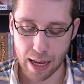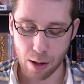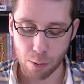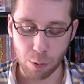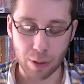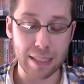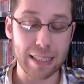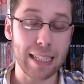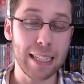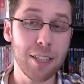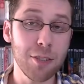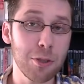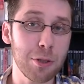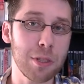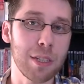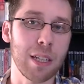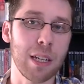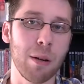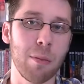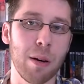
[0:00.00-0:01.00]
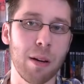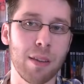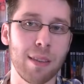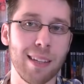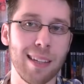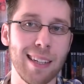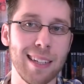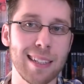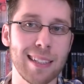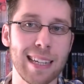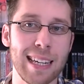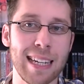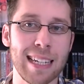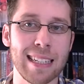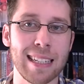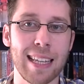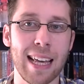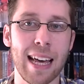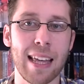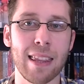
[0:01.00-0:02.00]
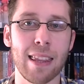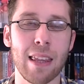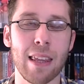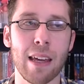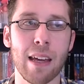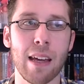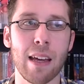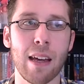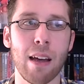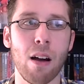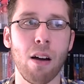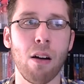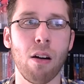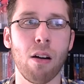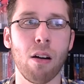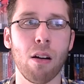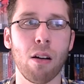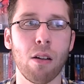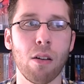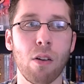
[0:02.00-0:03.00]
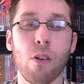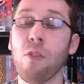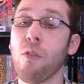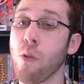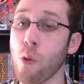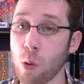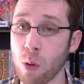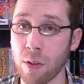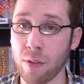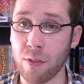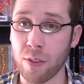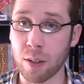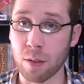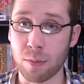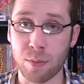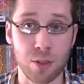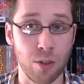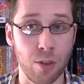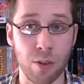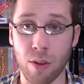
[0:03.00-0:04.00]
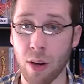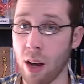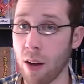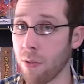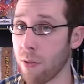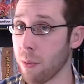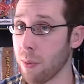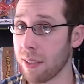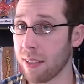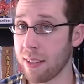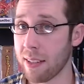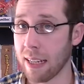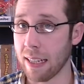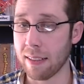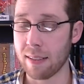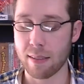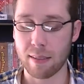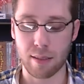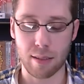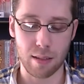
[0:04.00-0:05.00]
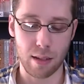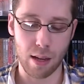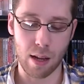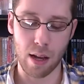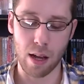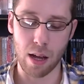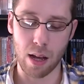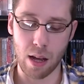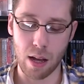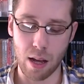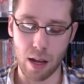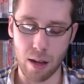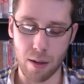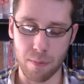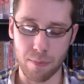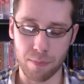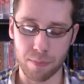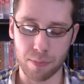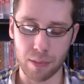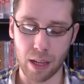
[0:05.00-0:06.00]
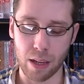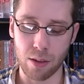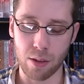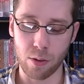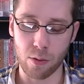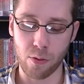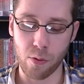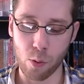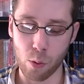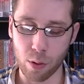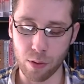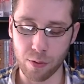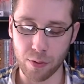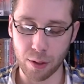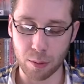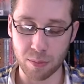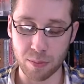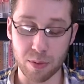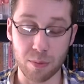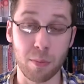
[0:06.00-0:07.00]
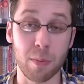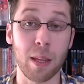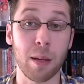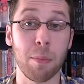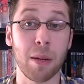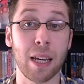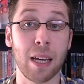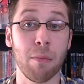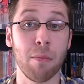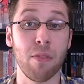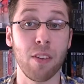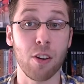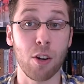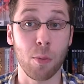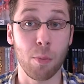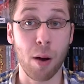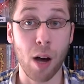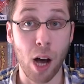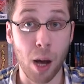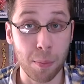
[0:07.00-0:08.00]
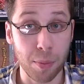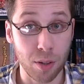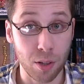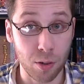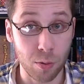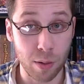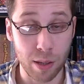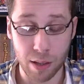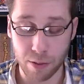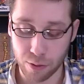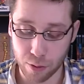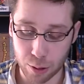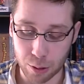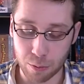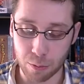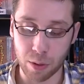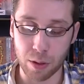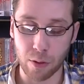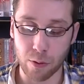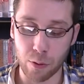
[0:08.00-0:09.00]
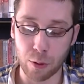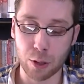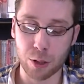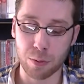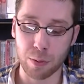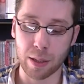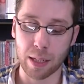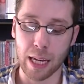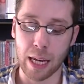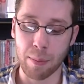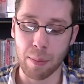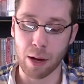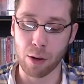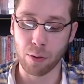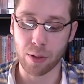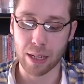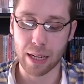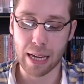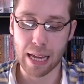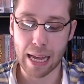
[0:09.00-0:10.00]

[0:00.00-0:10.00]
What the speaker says: What's interesting about these is that they are foreign films, so they're not from the States. They're foreign films. They became very popular when the first one came out,